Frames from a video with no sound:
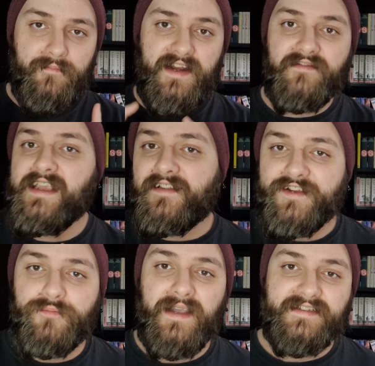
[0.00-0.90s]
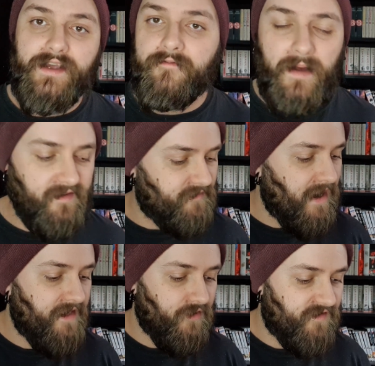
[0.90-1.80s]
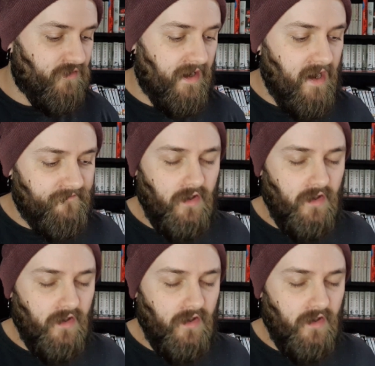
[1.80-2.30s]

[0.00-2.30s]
Admittedly, a little pissed off by this buy though, so I got